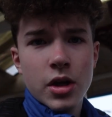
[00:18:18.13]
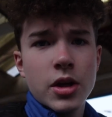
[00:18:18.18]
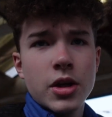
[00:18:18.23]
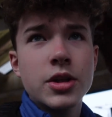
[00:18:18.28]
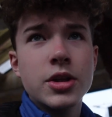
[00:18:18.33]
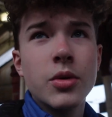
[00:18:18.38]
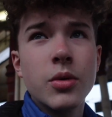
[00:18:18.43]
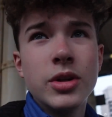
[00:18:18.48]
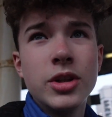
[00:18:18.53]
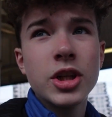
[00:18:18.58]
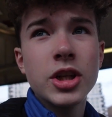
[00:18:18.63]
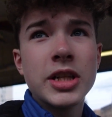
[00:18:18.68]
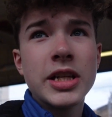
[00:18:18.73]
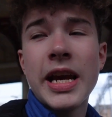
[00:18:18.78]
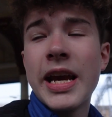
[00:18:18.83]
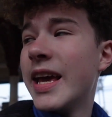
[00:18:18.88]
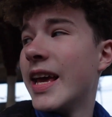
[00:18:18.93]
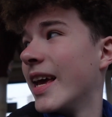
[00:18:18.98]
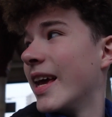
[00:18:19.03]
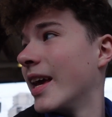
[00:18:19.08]
So we're just
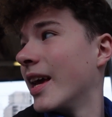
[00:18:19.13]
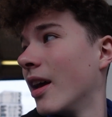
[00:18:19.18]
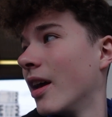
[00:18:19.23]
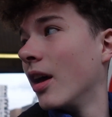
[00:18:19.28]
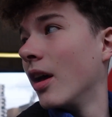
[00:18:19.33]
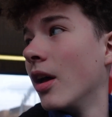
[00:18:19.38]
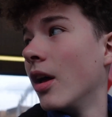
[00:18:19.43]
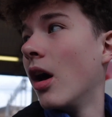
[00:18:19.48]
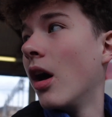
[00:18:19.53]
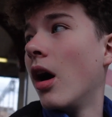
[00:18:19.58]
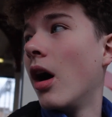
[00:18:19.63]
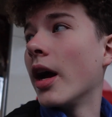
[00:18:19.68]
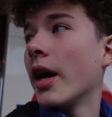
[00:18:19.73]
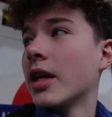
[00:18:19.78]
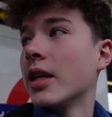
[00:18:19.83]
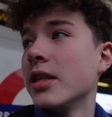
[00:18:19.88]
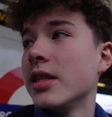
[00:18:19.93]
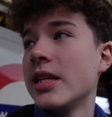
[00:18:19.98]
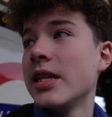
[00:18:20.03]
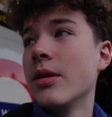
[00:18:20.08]
here. I
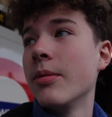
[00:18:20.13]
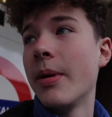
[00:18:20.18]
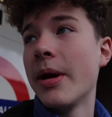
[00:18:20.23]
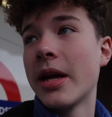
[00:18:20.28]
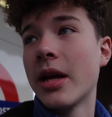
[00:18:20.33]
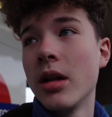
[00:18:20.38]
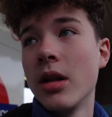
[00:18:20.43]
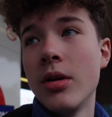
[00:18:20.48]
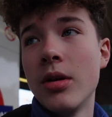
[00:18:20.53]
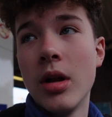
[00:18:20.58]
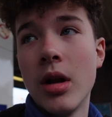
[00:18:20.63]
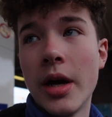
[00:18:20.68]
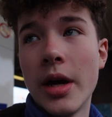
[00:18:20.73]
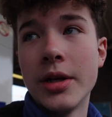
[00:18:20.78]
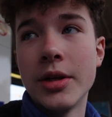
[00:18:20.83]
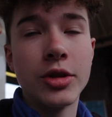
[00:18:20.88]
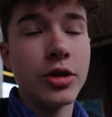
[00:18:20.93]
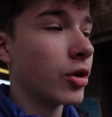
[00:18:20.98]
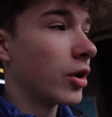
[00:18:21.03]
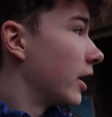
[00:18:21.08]
can see the Bakerloo
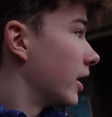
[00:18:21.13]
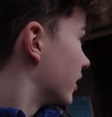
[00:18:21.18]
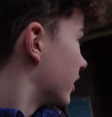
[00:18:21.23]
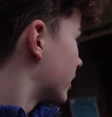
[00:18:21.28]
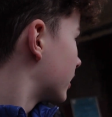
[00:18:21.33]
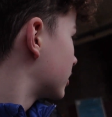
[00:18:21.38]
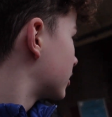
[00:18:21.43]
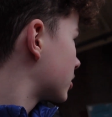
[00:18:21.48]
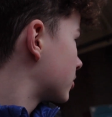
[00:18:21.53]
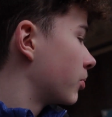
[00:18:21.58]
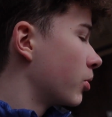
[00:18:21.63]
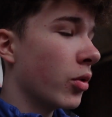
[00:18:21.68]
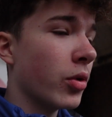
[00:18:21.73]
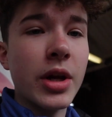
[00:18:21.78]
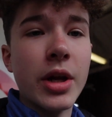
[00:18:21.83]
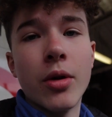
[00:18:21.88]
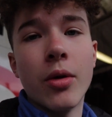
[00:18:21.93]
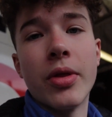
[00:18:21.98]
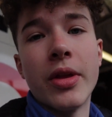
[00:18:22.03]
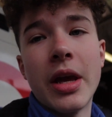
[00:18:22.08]
line train just pulled
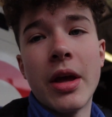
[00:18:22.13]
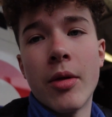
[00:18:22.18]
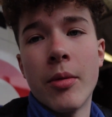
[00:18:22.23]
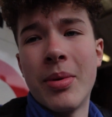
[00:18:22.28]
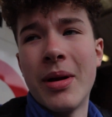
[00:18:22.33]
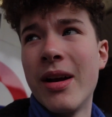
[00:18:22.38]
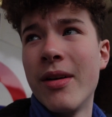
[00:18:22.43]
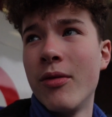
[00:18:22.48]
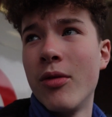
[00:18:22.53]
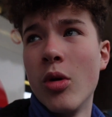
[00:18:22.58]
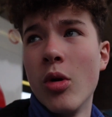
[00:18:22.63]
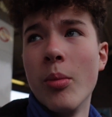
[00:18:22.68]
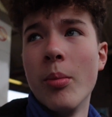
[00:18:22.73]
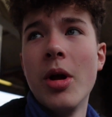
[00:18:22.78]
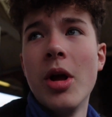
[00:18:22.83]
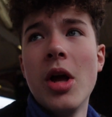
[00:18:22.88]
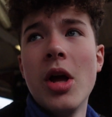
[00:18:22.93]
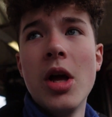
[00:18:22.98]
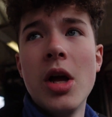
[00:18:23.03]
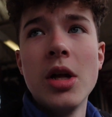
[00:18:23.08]
in on the other platform,
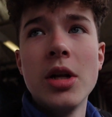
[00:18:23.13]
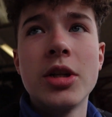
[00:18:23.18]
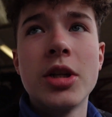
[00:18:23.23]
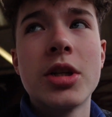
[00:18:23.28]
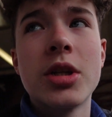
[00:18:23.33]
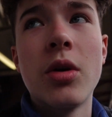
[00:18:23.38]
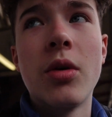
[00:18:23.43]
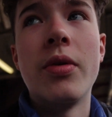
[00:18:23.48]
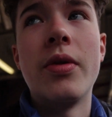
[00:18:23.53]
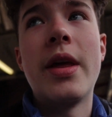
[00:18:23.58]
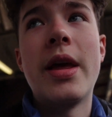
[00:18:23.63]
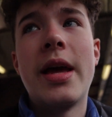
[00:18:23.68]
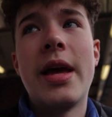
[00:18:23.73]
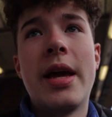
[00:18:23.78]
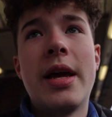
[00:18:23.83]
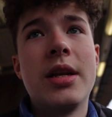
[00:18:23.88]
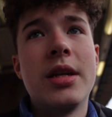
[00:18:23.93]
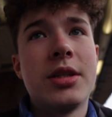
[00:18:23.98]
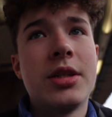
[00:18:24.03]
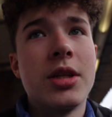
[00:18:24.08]
just gone there,
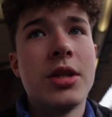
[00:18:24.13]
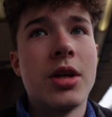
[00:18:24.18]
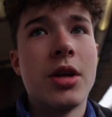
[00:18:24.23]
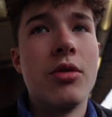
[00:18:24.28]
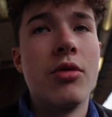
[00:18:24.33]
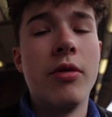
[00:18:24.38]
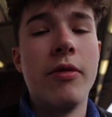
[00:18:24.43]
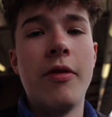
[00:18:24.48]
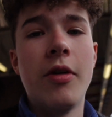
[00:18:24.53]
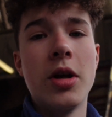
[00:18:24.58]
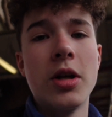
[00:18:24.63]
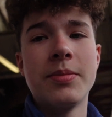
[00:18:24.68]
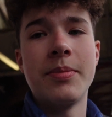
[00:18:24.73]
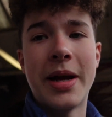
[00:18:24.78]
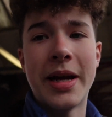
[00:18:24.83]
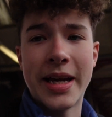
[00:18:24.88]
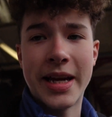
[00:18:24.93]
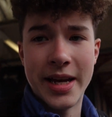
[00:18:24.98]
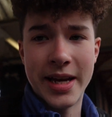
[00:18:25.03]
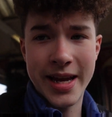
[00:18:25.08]
and it's just going to reverse
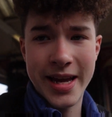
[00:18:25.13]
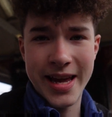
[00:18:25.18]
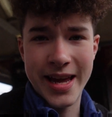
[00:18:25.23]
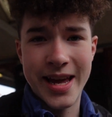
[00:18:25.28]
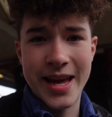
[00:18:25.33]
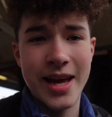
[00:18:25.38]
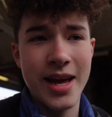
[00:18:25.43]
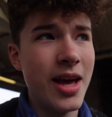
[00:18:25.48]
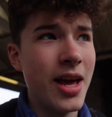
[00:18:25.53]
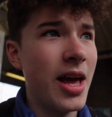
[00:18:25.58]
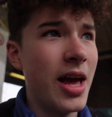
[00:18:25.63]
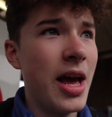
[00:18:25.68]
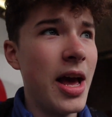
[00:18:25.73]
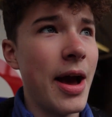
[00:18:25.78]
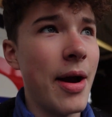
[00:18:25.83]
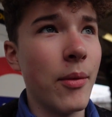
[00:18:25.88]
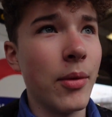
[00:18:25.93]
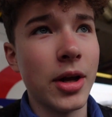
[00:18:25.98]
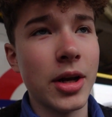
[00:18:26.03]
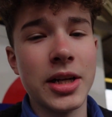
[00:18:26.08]
back in here,
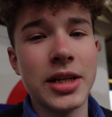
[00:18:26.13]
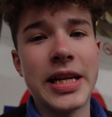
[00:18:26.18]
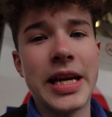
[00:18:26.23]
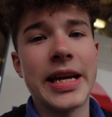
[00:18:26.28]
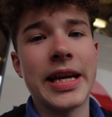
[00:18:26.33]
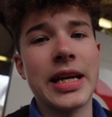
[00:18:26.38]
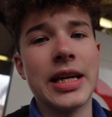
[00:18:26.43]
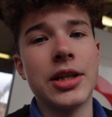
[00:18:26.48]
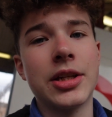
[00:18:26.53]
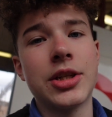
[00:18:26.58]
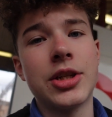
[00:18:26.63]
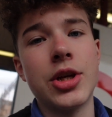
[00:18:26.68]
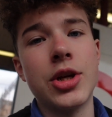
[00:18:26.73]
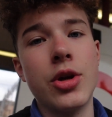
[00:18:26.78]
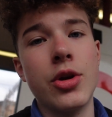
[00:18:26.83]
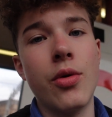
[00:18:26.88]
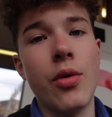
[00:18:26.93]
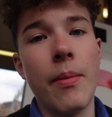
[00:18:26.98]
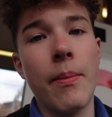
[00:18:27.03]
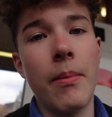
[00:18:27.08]
and we're going to take it
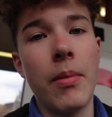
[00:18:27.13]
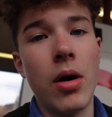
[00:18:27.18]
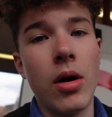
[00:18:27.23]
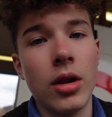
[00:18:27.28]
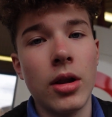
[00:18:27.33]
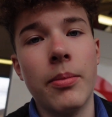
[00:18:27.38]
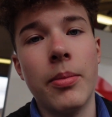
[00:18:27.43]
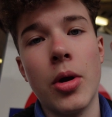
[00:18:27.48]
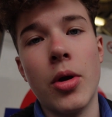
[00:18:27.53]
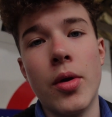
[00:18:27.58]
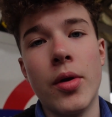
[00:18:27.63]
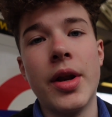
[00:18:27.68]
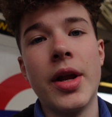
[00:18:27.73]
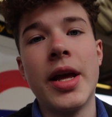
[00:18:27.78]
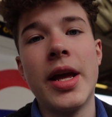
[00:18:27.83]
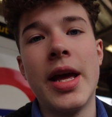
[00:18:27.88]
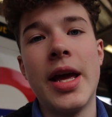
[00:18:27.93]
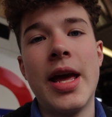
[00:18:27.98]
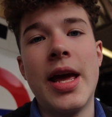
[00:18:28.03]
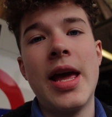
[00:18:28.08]
to Marylebone
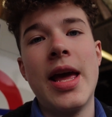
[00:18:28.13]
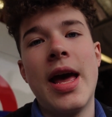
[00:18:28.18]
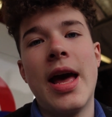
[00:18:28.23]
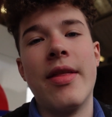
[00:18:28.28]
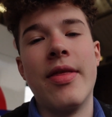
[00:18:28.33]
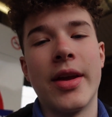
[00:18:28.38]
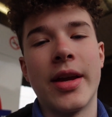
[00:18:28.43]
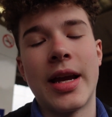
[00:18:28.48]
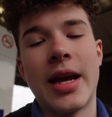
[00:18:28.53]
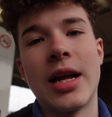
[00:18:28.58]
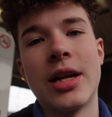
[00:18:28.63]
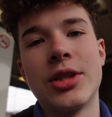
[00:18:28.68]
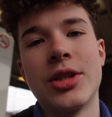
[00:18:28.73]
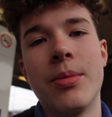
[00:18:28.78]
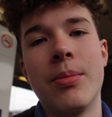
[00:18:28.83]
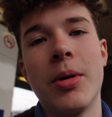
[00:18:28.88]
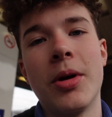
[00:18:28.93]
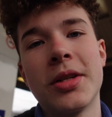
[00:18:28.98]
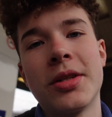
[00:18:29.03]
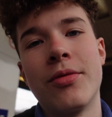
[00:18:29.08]
and then catch
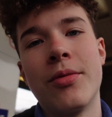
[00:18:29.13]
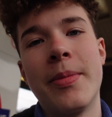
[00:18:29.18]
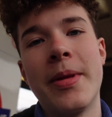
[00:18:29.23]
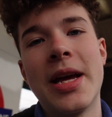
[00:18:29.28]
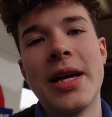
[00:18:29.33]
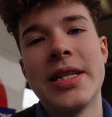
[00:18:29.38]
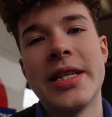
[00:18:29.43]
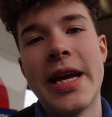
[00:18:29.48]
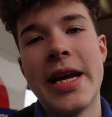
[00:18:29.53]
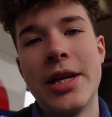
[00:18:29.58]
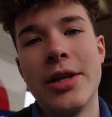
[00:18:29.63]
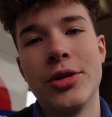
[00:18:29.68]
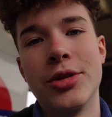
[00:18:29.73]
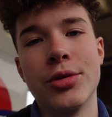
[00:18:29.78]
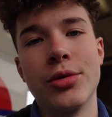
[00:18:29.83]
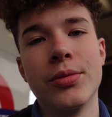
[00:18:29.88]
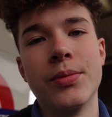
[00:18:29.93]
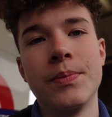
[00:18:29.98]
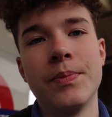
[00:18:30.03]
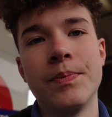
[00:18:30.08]
the bus from there to Angel.